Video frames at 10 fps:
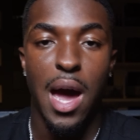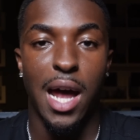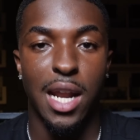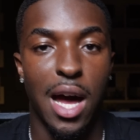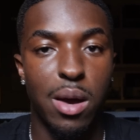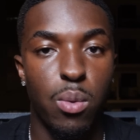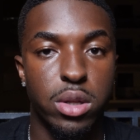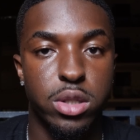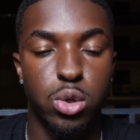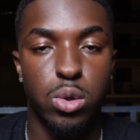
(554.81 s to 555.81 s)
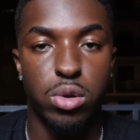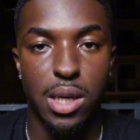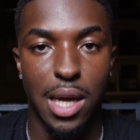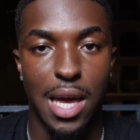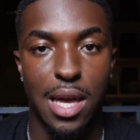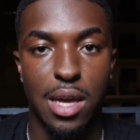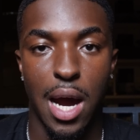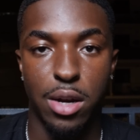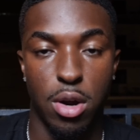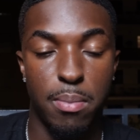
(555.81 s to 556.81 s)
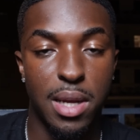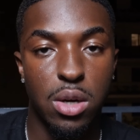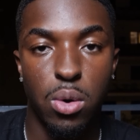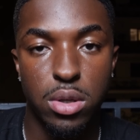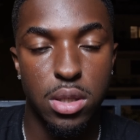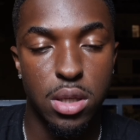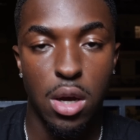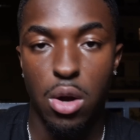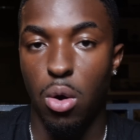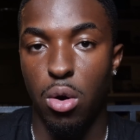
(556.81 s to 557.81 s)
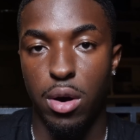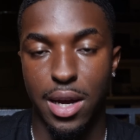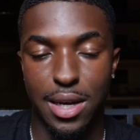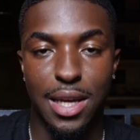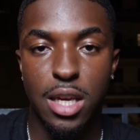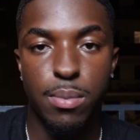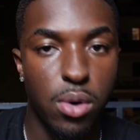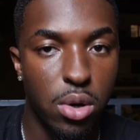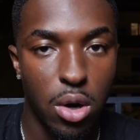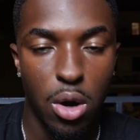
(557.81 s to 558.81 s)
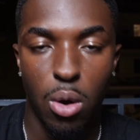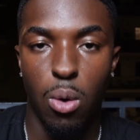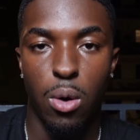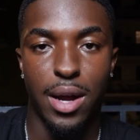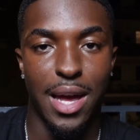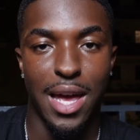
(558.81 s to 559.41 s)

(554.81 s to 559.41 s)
and I want to create either a mini course or an ebook or